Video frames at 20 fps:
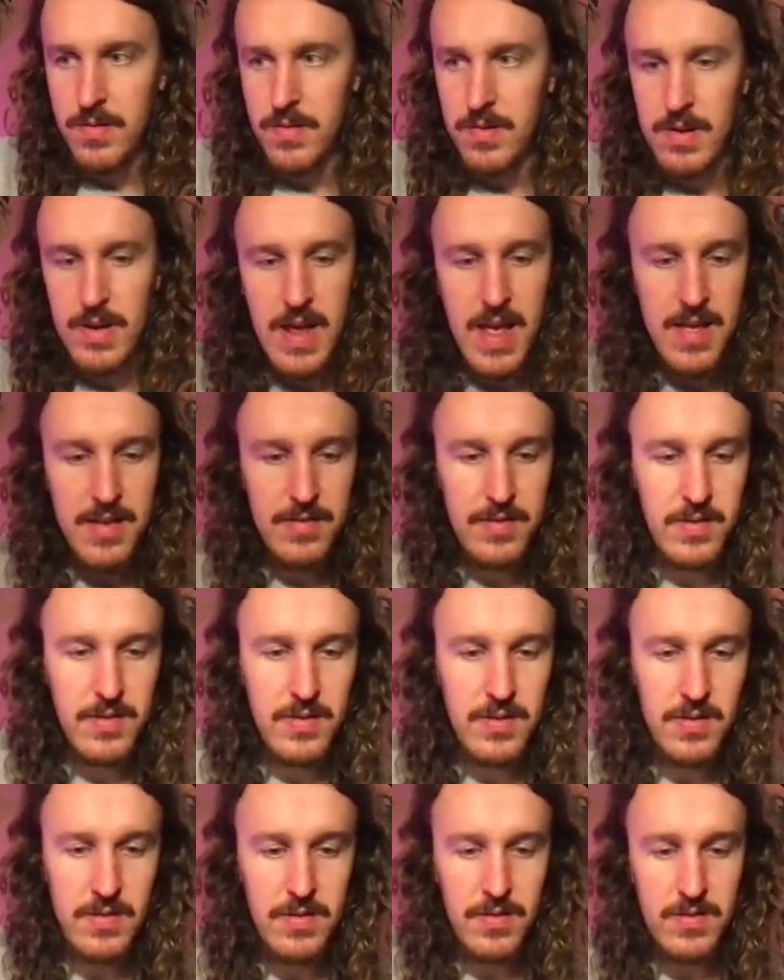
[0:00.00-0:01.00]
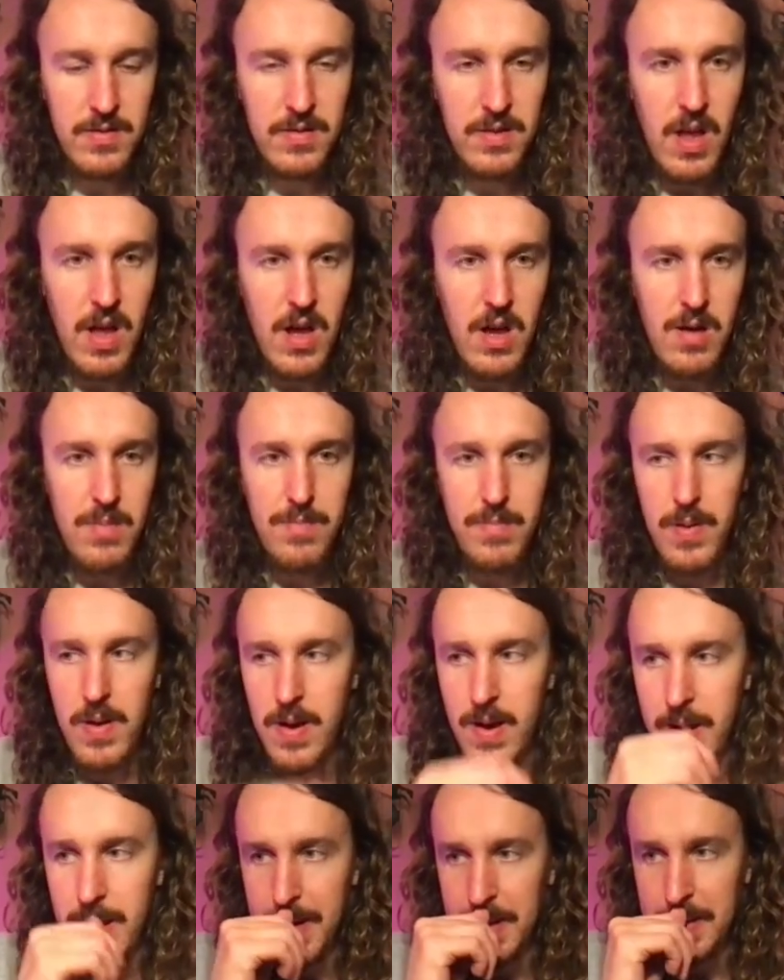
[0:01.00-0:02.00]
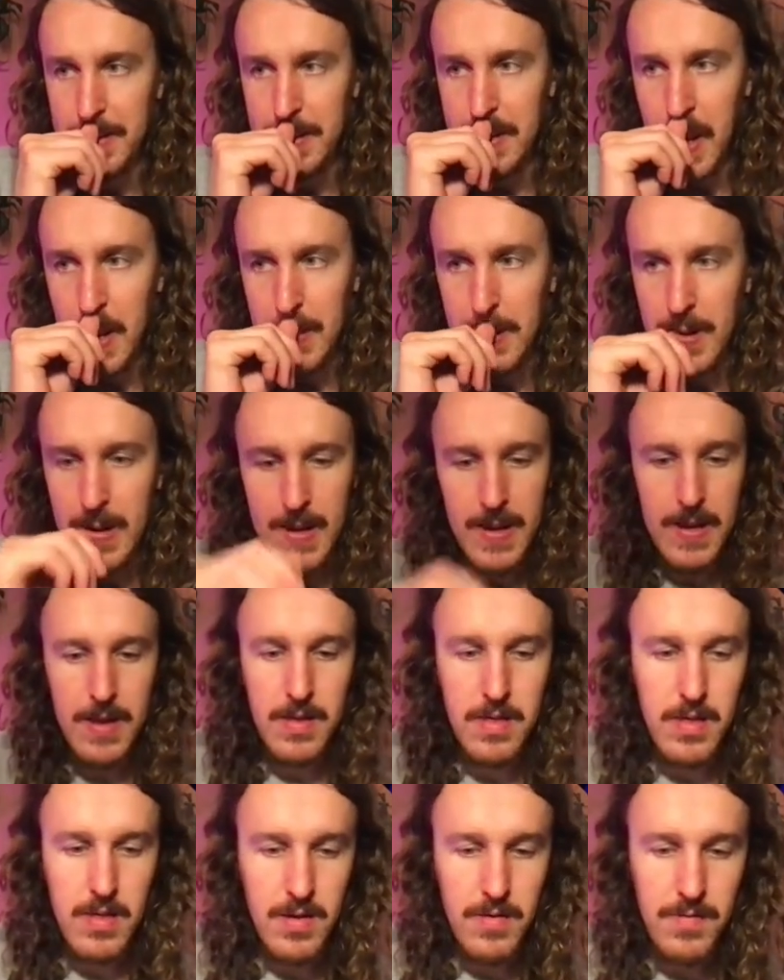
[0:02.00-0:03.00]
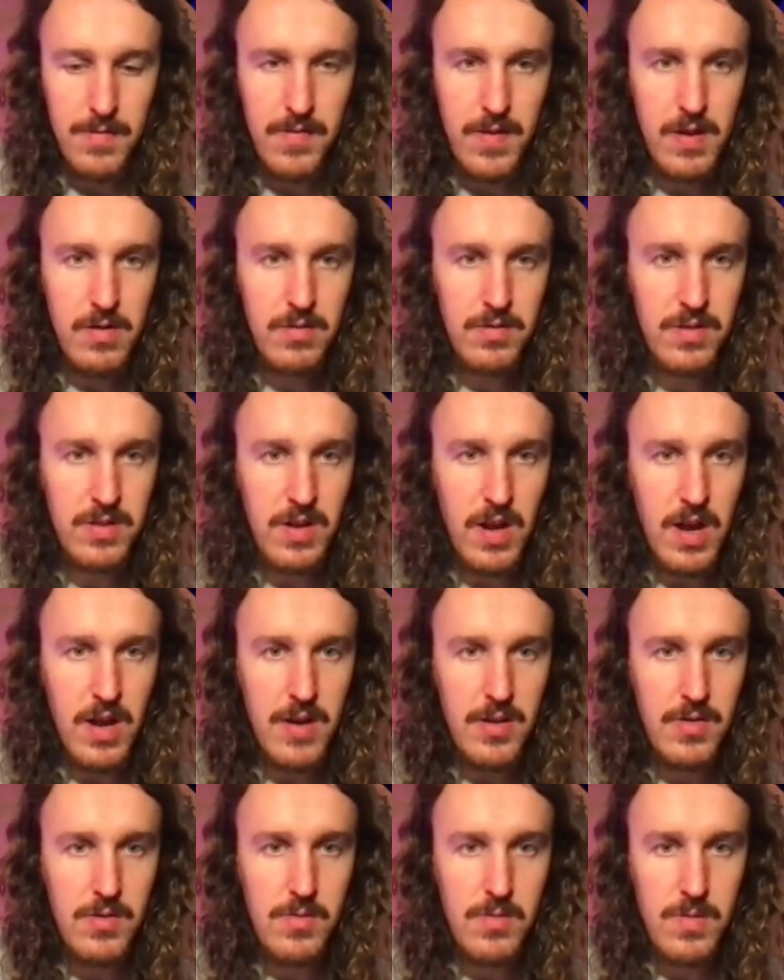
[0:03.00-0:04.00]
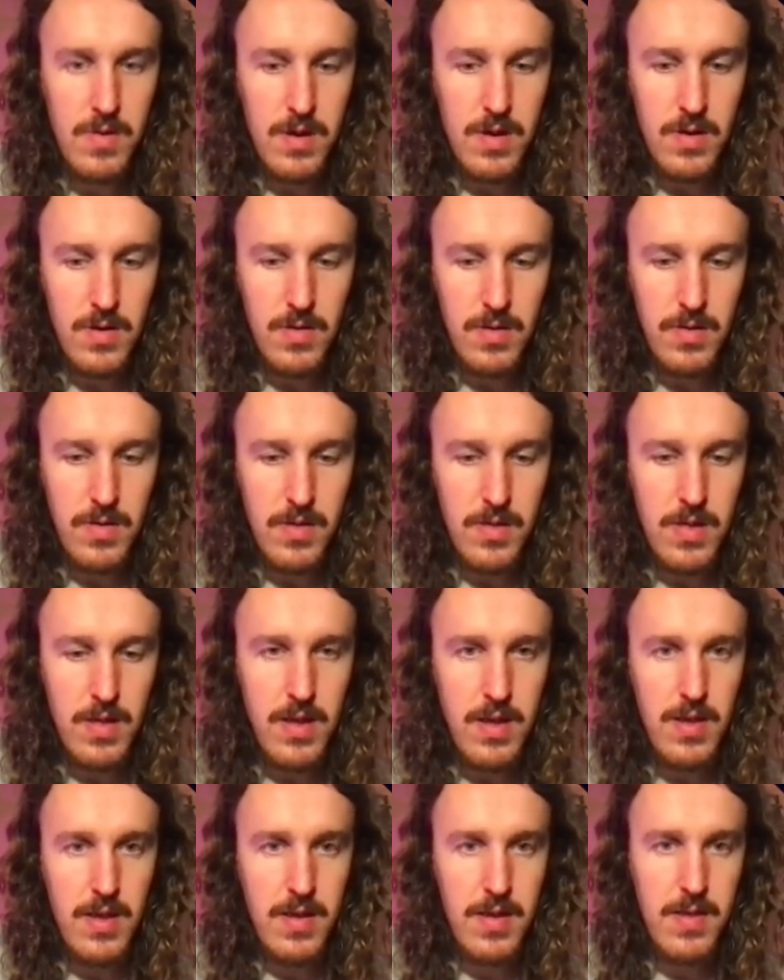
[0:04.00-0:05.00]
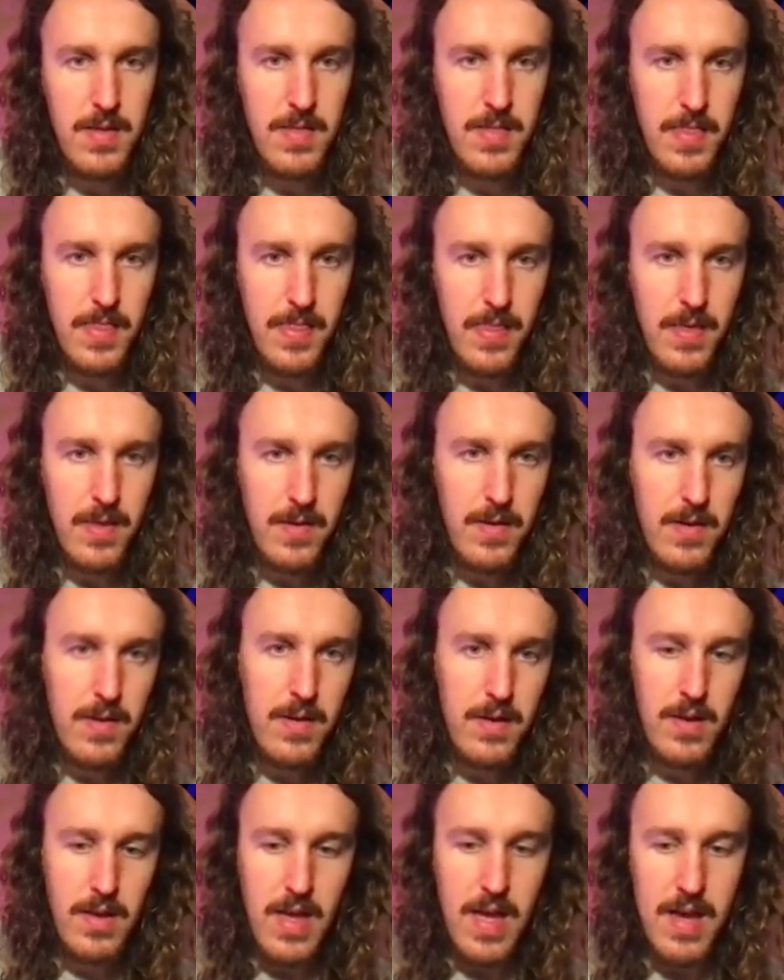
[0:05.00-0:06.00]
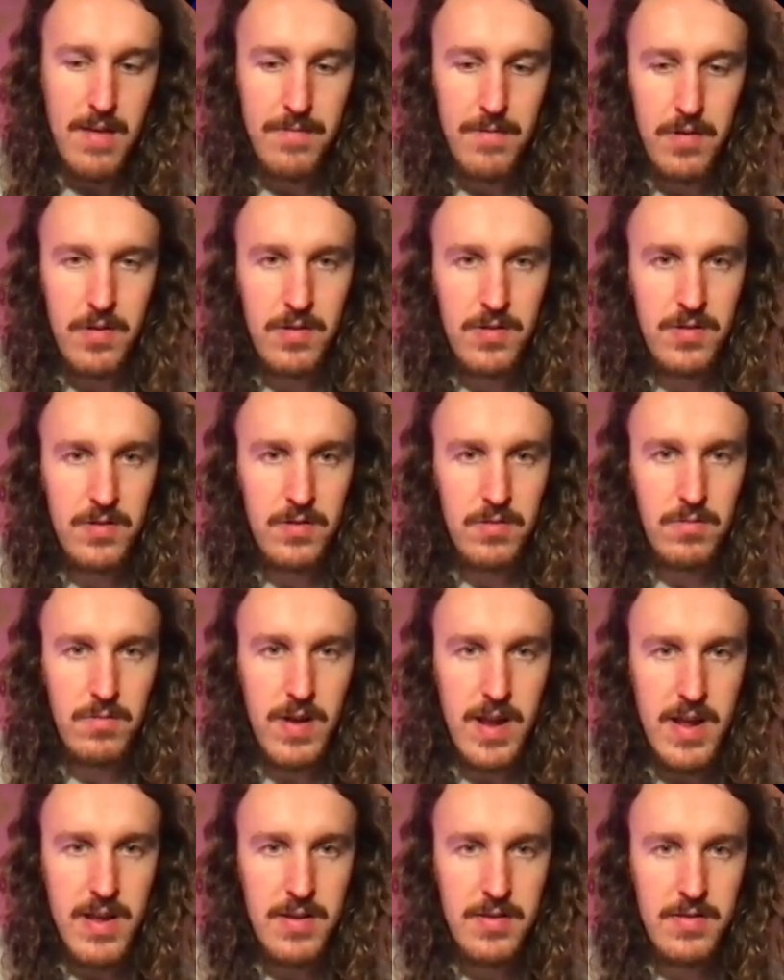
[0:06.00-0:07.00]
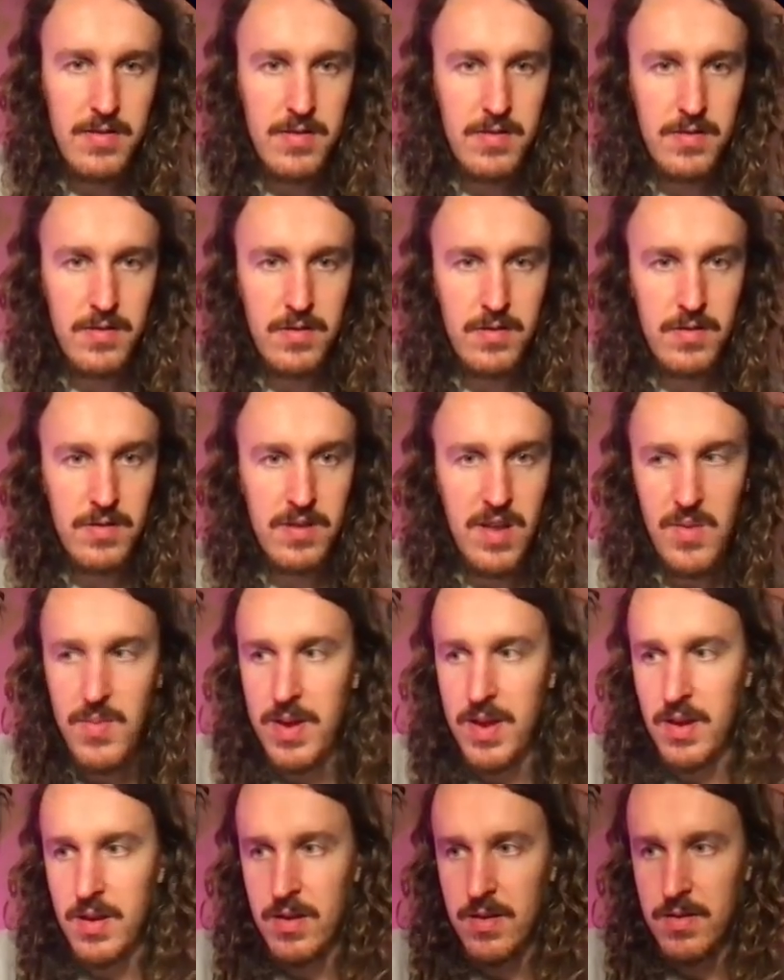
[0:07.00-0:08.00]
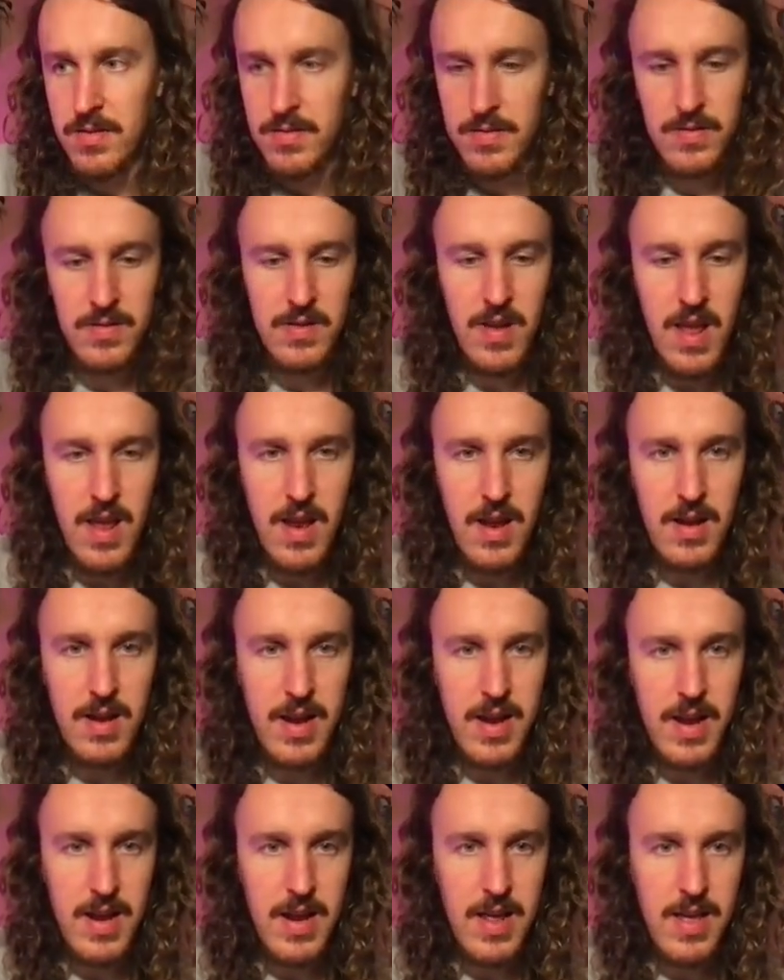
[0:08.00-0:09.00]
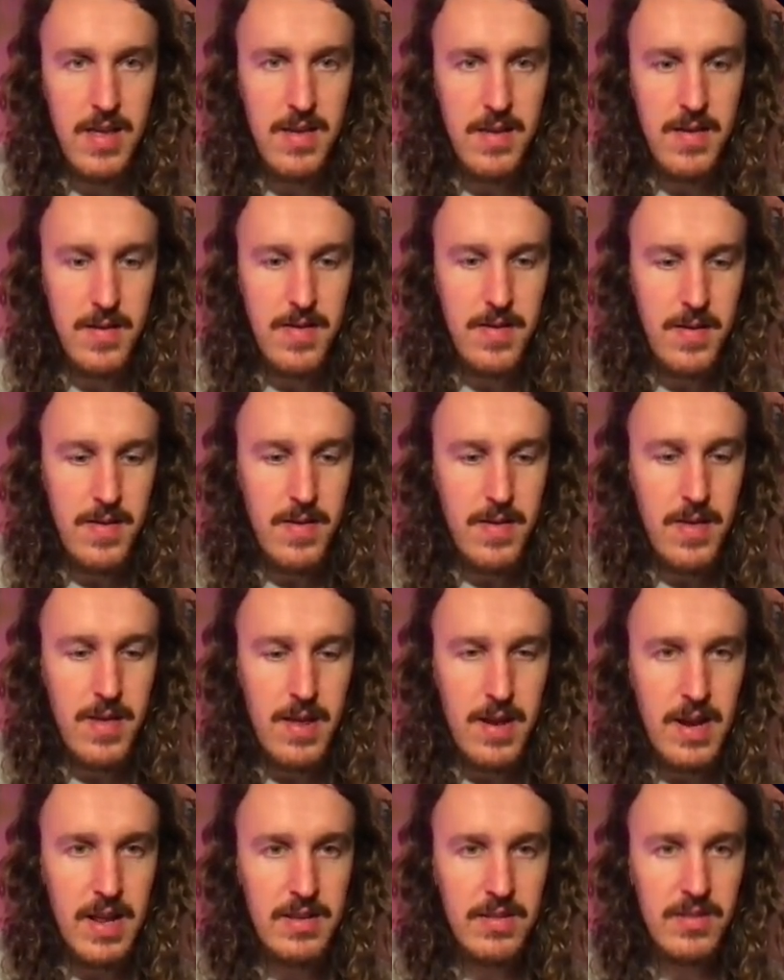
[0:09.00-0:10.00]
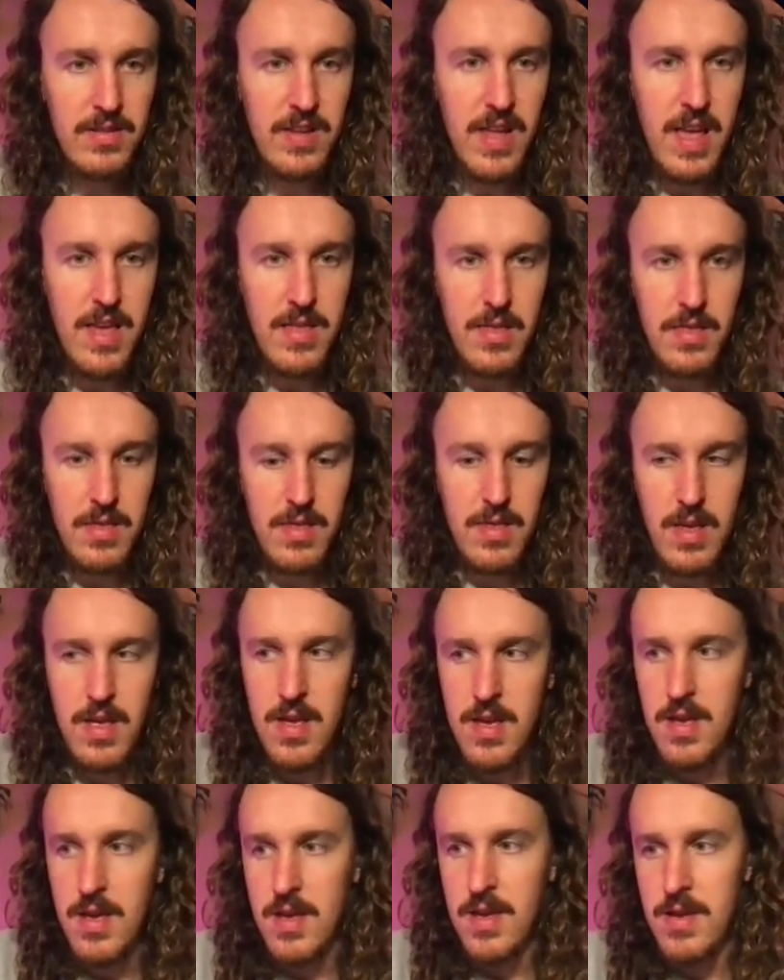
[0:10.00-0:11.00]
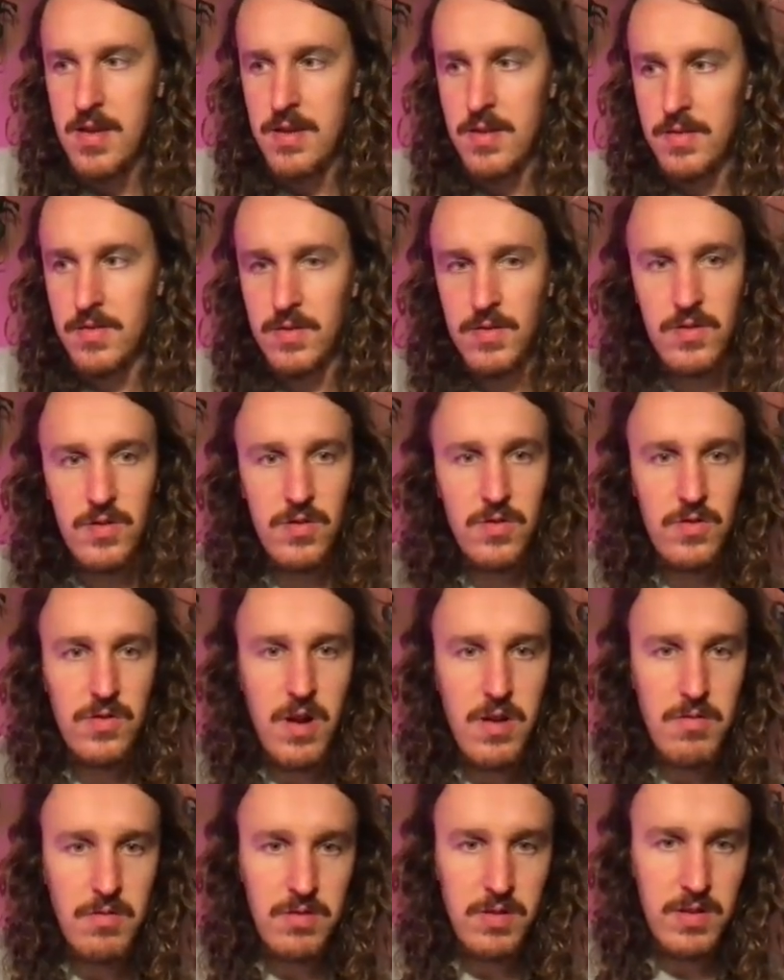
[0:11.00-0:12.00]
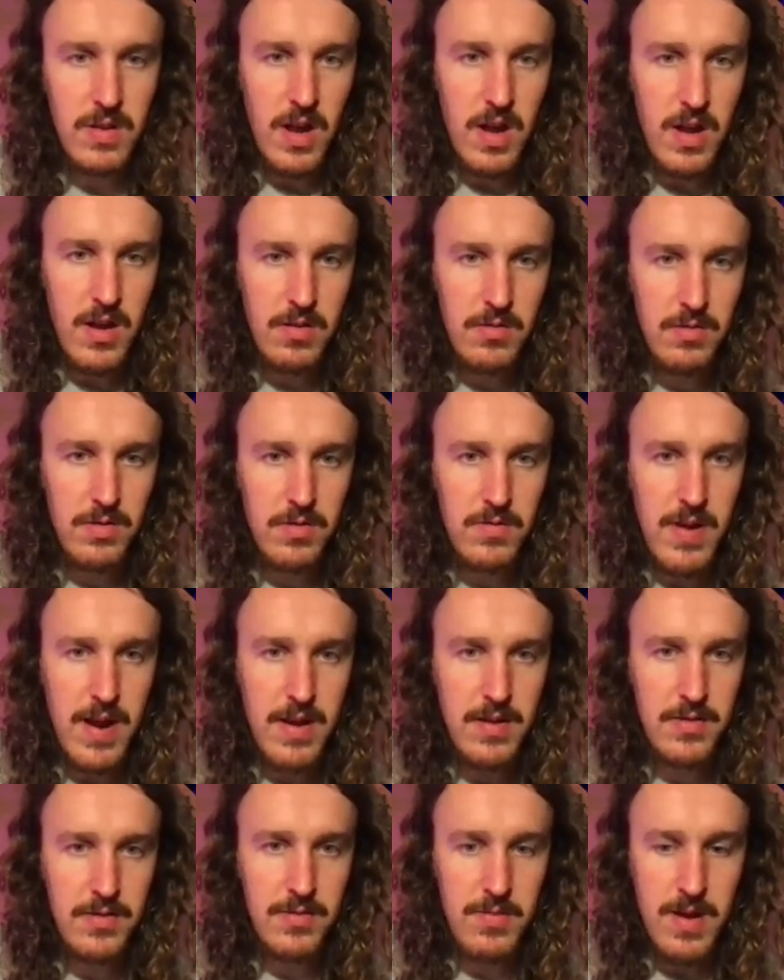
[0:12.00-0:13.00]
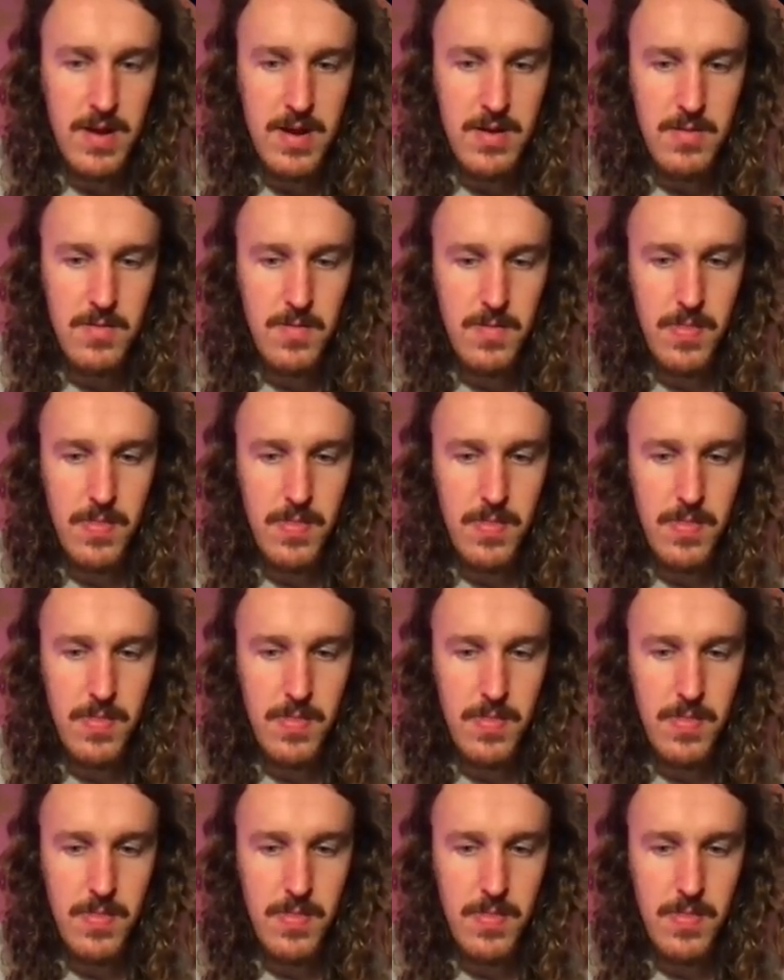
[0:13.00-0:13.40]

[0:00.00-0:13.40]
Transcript: let's start by setting the fill style on the canvas to red, just so we can see it clearly. Let's set the stroke style to red as well.